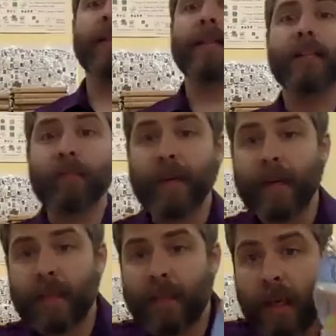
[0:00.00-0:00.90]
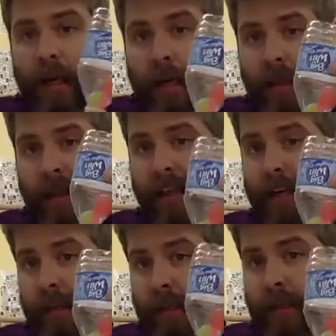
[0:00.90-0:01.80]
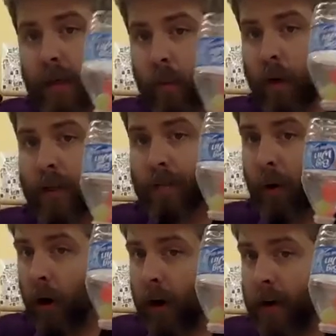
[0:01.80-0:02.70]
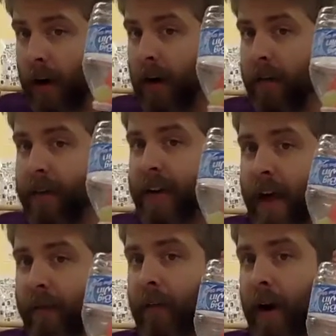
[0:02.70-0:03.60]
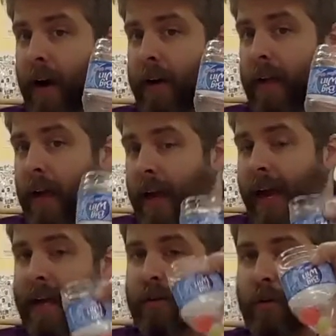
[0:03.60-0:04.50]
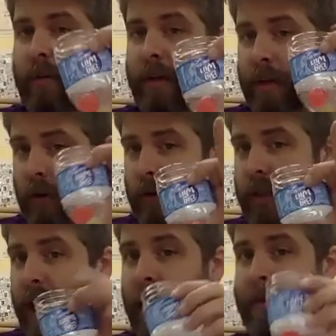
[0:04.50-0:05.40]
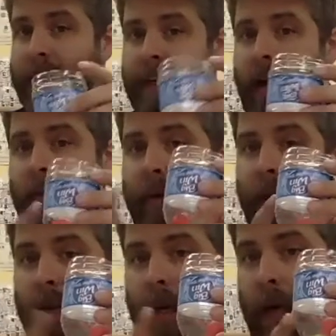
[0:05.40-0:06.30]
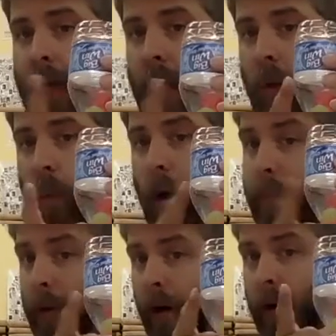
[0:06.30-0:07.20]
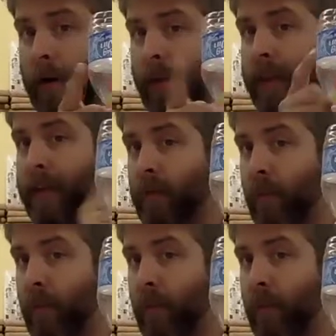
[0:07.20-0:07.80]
This means this was part of the nephron, and it's going to be your job to tell me what part this